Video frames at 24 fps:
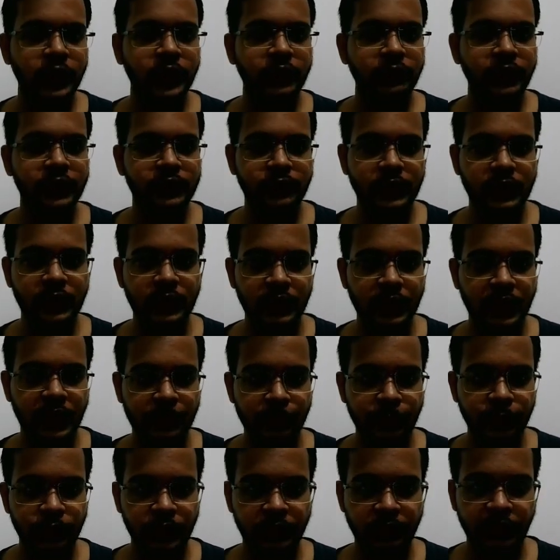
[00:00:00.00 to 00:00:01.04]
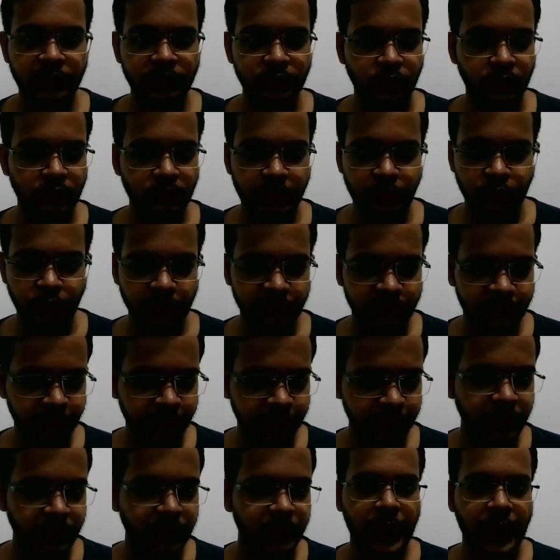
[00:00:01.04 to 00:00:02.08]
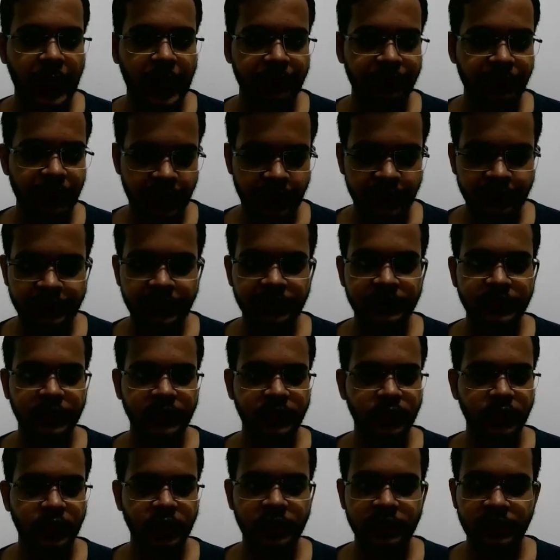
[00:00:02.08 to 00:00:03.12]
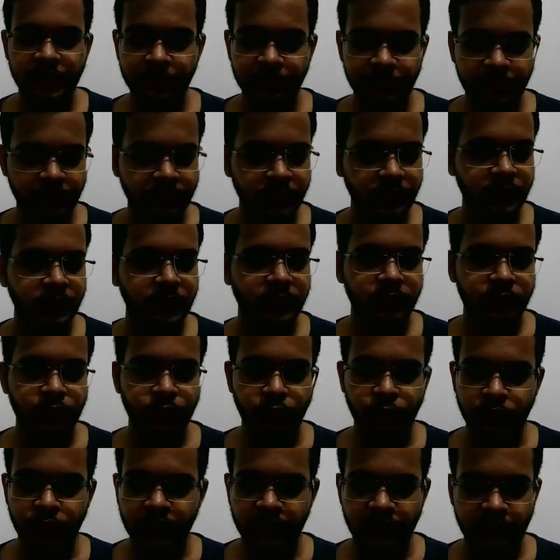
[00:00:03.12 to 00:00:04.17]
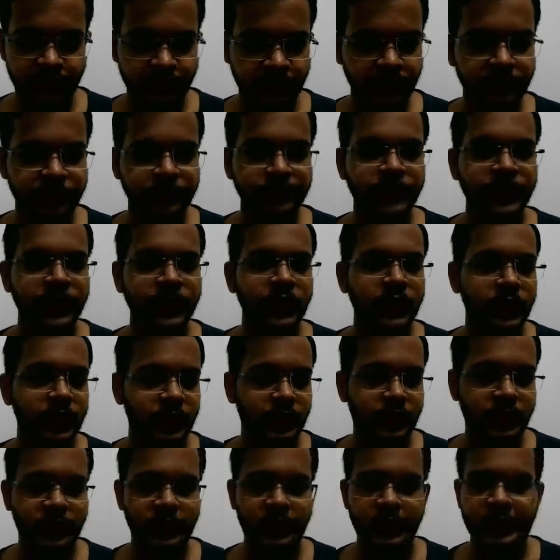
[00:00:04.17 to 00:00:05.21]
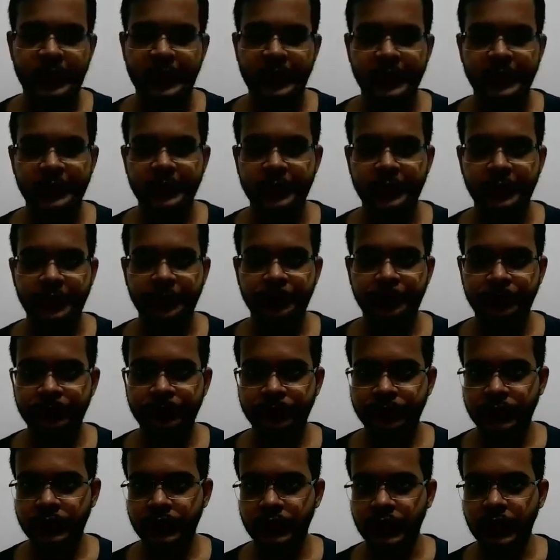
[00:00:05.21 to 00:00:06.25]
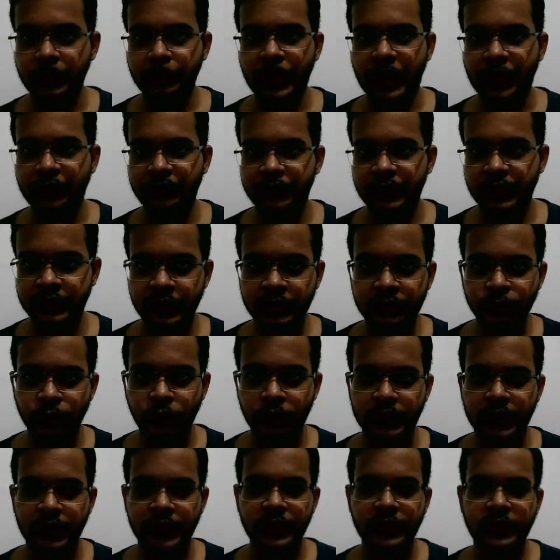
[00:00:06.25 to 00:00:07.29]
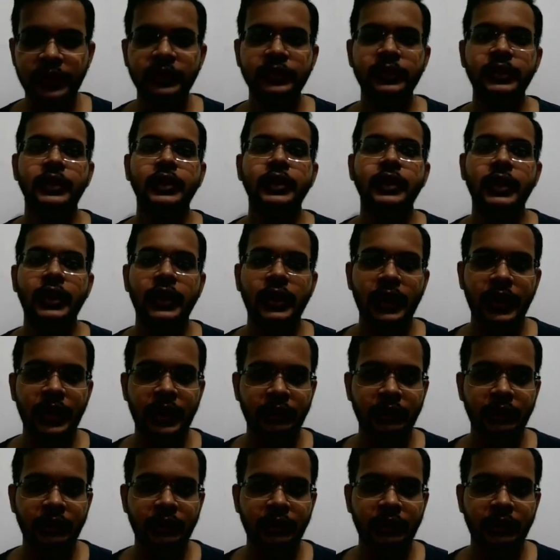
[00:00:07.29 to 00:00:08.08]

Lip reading: which will help you revise all the concepts. I will link this in the description so you can refer. And yep, after this, what I did is I